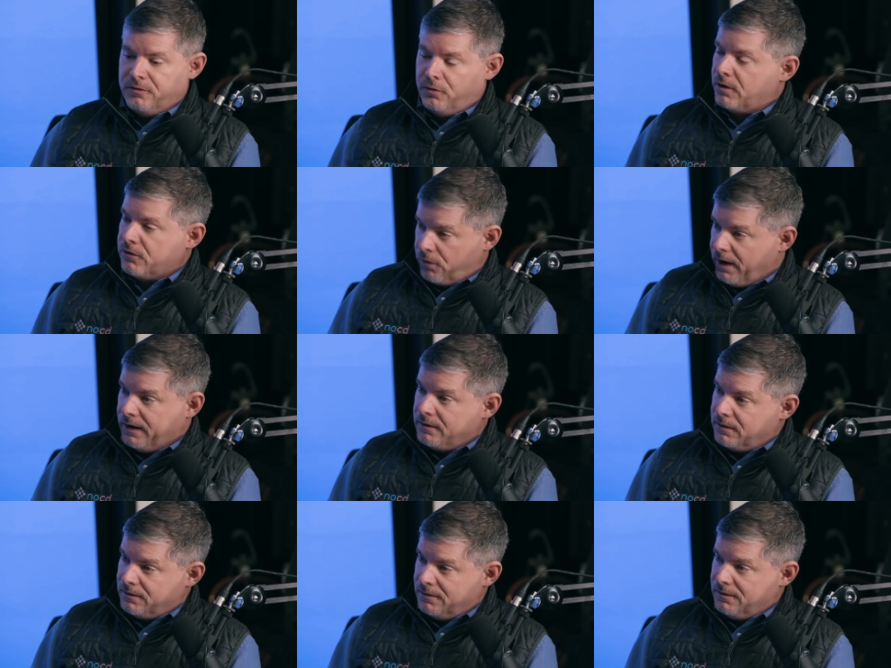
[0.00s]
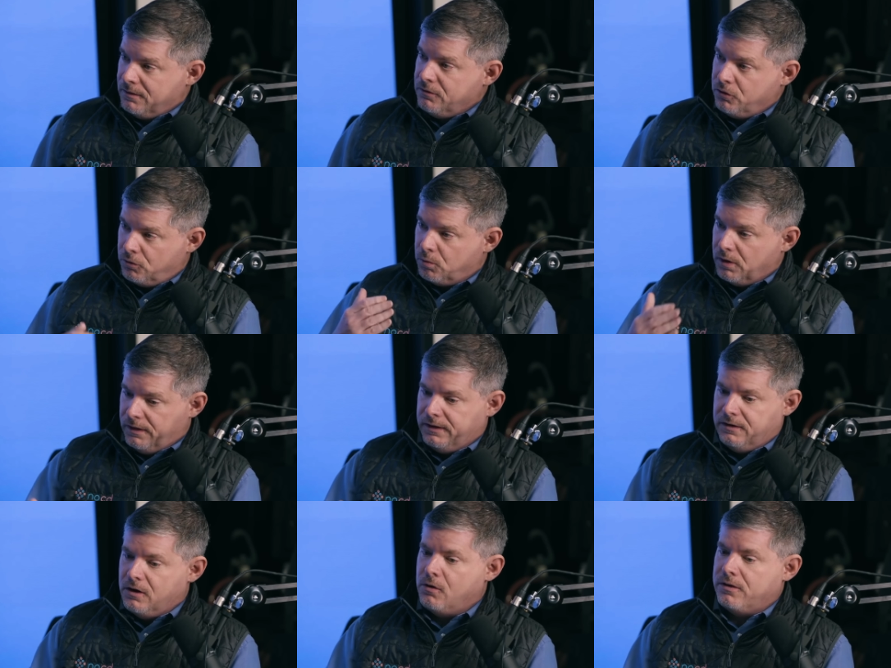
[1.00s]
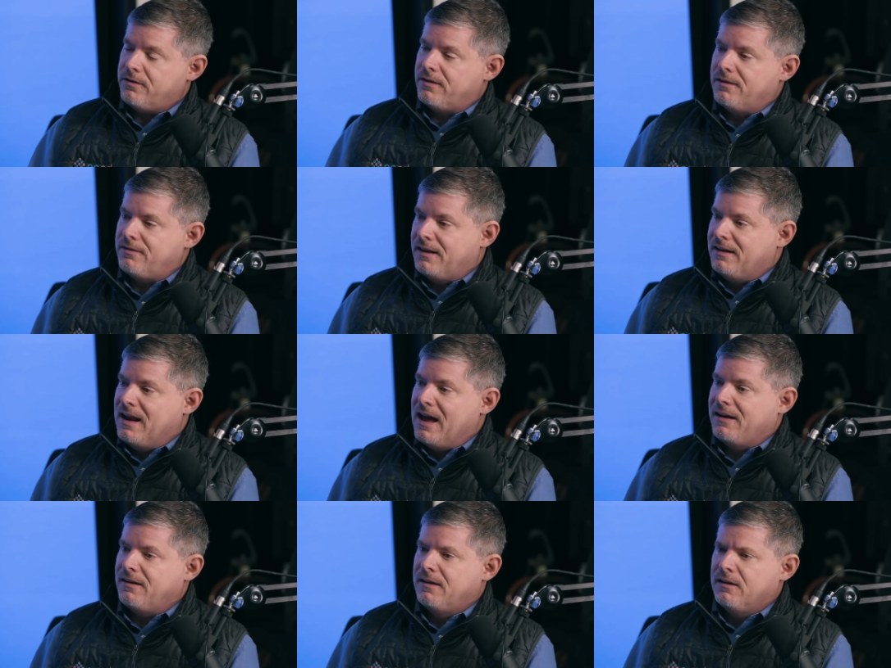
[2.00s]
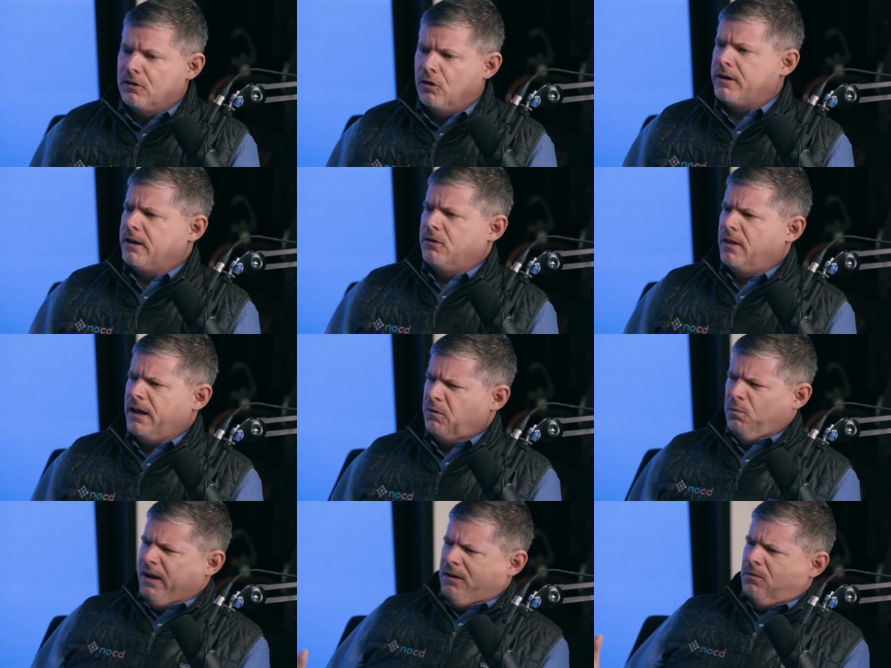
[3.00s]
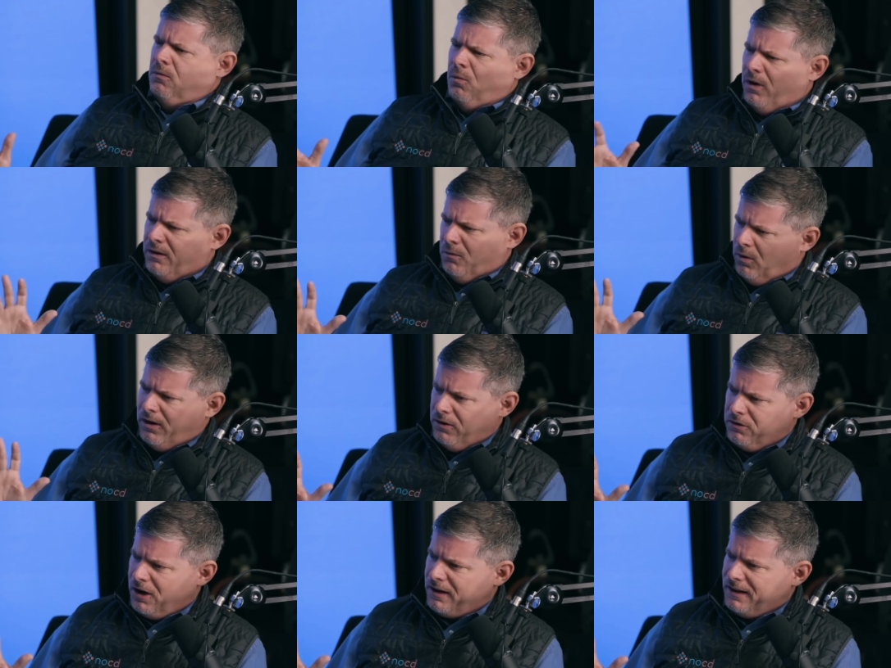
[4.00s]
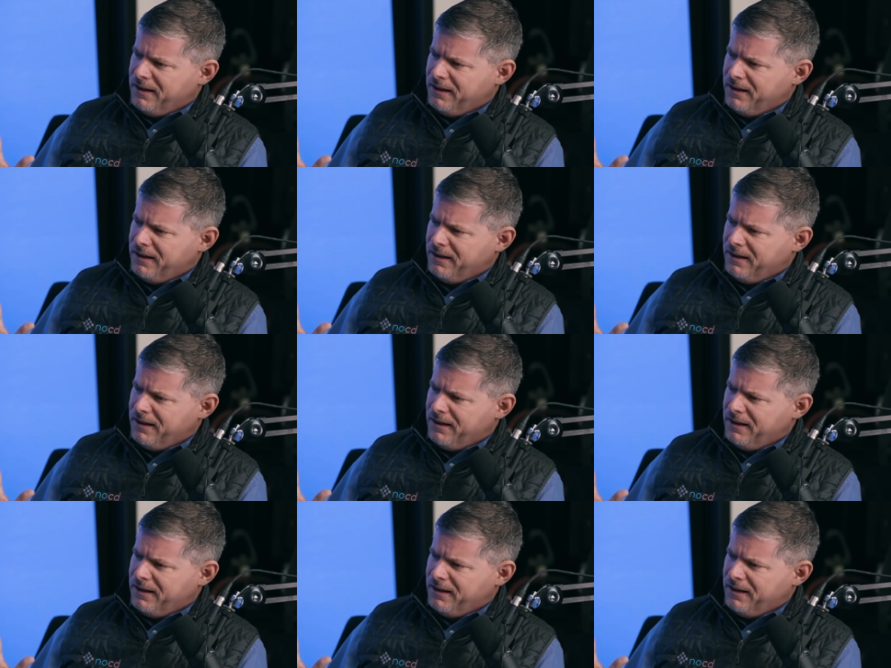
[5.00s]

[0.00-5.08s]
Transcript: who are trained to really notice this and not look at you like, wait, what, what are you talking